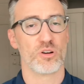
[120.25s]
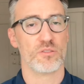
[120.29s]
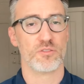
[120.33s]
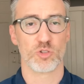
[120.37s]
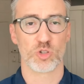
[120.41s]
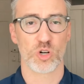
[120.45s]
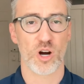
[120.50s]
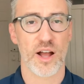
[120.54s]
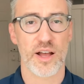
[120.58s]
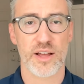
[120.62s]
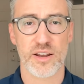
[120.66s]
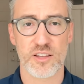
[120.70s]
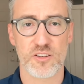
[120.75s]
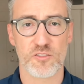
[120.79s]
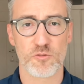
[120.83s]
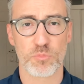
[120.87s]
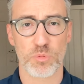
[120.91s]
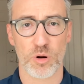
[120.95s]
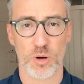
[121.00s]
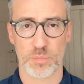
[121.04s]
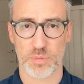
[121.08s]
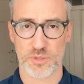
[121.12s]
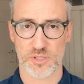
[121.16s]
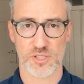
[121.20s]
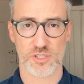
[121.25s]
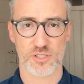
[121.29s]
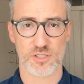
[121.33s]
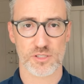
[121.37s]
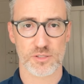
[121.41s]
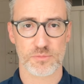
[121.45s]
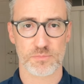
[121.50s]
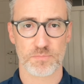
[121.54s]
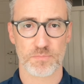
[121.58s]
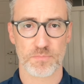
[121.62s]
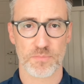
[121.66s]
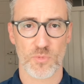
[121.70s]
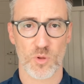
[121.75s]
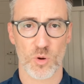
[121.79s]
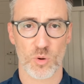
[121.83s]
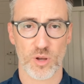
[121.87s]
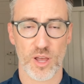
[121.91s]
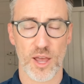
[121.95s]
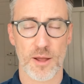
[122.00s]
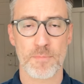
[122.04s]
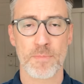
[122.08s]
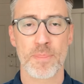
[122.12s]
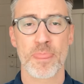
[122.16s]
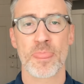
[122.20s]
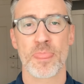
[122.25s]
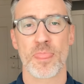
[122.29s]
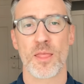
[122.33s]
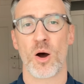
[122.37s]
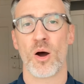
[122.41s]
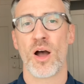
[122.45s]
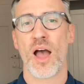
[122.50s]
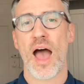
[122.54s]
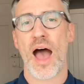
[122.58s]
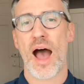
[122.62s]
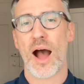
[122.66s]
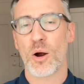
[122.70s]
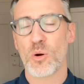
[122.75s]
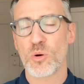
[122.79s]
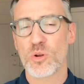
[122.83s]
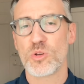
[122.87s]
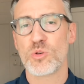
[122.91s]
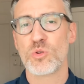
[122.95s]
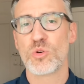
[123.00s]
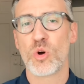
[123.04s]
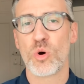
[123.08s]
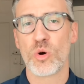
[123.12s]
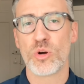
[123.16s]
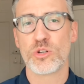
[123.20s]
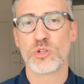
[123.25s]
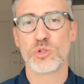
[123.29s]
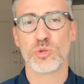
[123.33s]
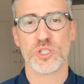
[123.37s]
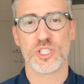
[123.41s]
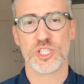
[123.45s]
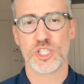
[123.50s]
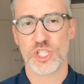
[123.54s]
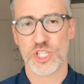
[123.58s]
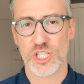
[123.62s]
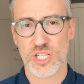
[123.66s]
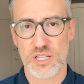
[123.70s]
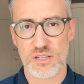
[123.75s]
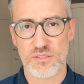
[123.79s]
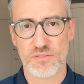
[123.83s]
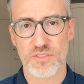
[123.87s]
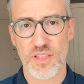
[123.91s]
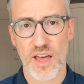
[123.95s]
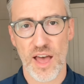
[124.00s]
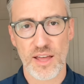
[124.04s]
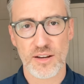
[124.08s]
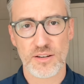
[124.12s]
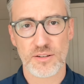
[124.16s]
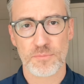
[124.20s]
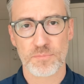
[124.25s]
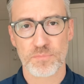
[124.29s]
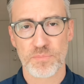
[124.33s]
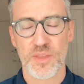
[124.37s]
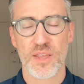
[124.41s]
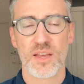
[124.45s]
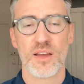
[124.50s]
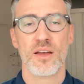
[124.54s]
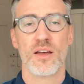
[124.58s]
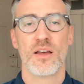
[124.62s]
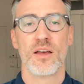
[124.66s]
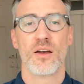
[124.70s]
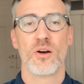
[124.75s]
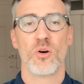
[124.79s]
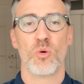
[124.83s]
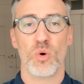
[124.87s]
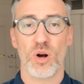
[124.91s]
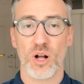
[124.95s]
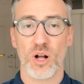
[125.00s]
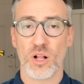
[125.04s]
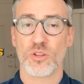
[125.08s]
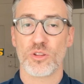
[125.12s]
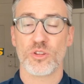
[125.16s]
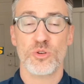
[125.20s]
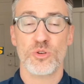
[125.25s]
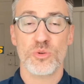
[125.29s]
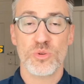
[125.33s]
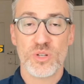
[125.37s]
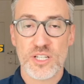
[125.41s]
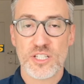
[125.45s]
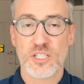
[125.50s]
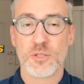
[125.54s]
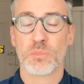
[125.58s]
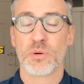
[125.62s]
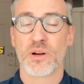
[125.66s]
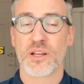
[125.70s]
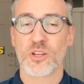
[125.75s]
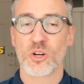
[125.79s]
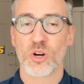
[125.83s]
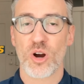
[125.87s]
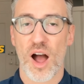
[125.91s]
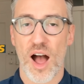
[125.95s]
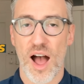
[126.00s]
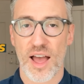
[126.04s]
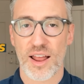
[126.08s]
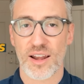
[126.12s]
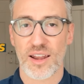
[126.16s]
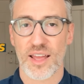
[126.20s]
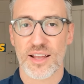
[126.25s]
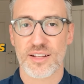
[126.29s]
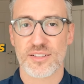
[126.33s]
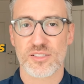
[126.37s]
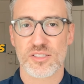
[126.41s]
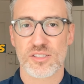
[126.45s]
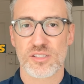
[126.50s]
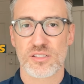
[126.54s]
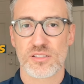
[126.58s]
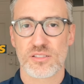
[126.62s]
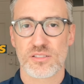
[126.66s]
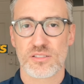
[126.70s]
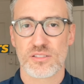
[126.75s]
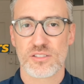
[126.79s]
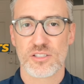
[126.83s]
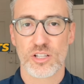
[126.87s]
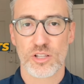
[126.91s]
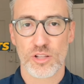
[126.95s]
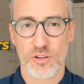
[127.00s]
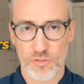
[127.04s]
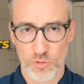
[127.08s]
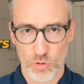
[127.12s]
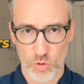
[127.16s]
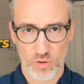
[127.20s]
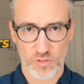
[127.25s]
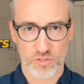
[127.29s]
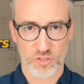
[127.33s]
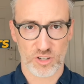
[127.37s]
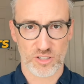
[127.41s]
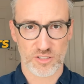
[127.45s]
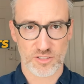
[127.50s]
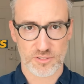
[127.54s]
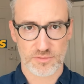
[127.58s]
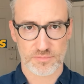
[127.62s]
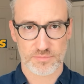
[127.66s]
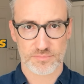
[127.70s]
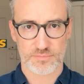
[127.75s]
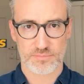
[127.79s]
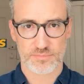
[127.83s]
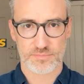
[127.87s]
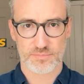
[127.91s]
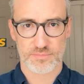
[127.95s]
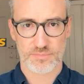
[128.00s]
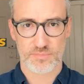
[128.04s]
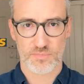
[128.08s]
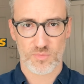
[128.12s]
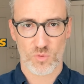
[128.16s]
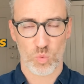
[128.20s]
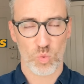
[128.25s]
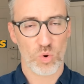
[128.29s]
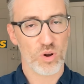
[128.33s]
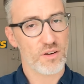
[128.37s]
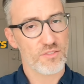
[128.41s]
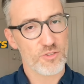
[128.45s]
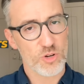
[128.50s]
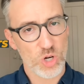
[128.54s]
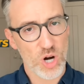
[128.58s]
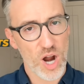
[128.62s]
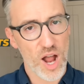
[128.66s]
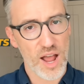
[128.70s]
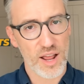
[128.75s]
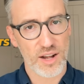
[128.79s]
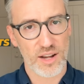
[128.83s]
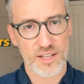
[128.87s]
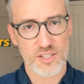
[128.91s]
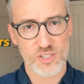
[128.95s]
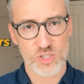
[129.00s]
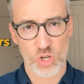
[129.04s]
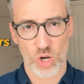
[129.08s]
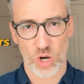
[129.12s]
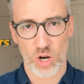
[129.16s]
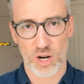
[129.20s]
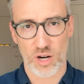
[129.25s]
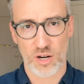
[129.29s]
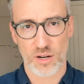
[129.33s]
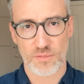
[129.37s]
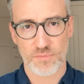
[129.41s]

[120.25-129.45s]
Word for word: a variety of purposes. Okay, now how are you going to achieve that? Well, you need to bring your highlights to the forefront. Whatever your highlights are,